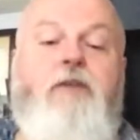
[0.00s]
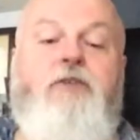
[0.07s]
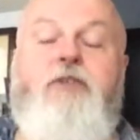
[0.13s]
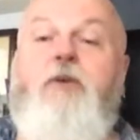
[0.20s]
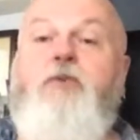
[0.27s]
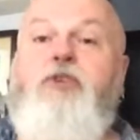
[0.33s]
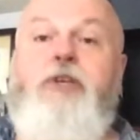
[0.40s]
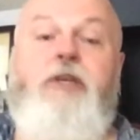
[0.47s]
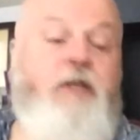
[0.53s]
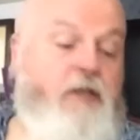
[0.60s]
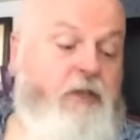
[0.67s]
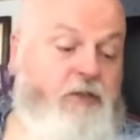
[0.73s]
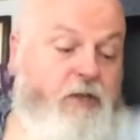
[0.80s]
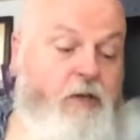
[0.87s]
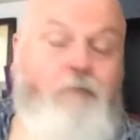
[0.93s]
So
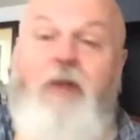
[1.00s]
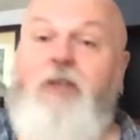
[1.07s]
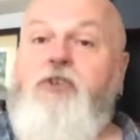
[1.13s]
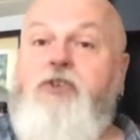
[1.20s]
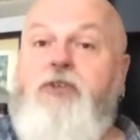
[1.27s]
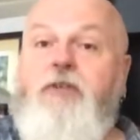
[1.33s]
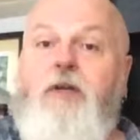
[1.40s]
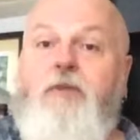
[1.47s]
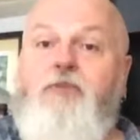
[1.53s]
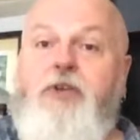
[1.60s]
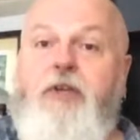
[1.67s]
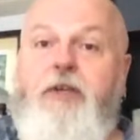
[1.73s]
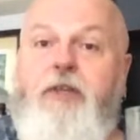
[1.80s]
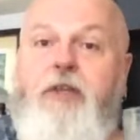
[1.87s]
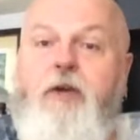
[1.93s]
cheers, I mentioned I'm
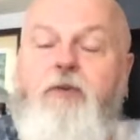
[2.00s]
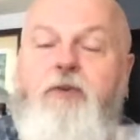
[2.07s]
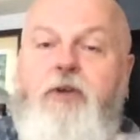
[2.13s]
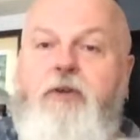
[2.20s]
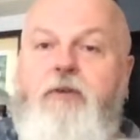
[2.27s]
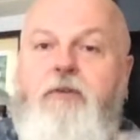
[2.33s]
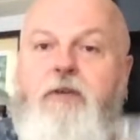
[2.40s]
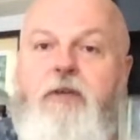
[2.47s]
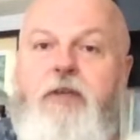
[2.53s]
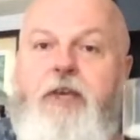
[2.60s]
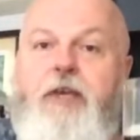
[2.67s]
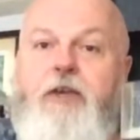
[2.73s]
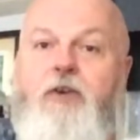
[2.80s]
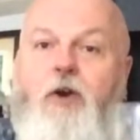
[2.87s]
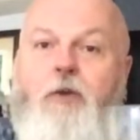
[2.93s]
drinking the old
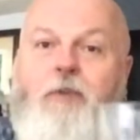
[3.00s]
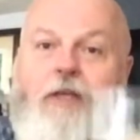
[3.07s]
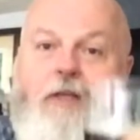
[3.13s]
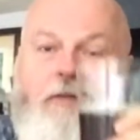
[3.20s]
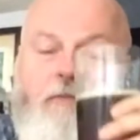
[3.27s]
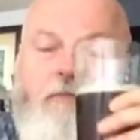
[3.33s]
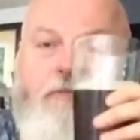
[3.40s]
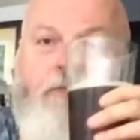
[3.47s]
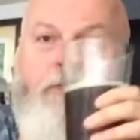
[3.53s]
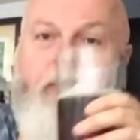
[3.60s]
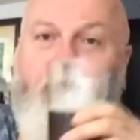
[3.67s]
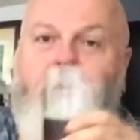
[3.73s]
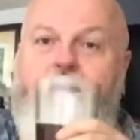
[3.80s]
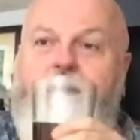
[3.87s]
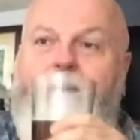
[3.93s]
King Goblin.
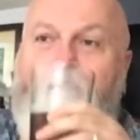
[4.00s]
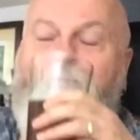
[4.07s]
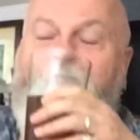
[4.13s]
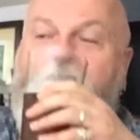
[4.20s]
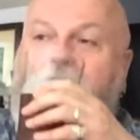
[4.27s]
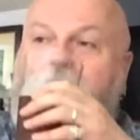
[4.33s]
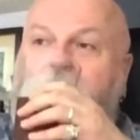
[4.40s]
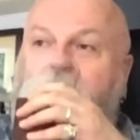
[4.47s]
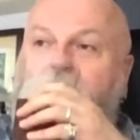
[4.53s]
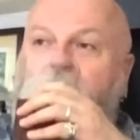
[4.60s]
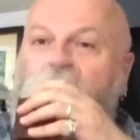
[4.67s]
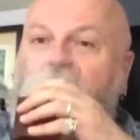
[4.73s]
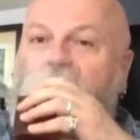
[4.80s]
Happy Sunday.